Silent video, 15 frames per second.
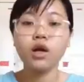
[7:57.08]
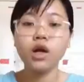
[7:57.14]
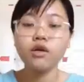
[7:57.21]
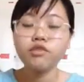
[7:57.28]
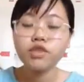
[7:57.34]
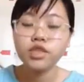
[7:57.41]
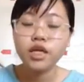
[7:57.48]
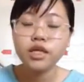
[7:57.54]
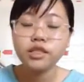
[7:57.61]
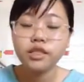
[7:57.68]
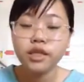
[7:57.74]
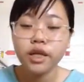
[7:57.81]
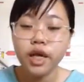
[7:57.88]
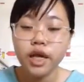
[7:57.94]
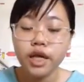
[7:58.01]

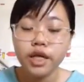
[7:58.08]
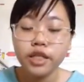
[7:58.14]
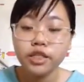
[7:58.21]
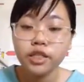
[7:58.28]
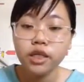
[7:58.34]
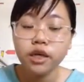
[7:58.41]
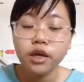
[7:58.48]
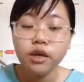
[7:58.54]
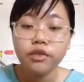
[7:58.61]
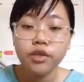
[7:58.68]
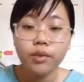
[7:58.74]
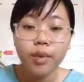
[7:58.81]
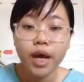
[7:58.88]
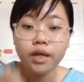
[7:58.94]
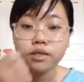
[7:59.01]
Conversation 8.
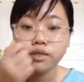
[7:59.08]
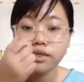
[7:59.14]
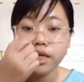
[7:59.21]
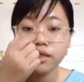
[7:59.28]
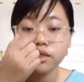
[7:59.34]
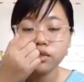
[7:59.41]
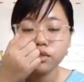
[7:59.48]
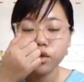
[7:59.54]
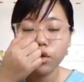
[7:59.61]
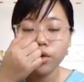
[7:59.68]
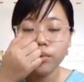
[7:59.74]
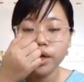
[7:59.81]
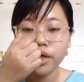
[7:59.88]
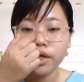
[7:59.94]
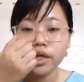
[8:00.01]
The man said to the
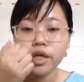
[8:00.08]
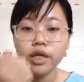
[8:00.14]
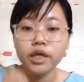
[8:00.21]
woman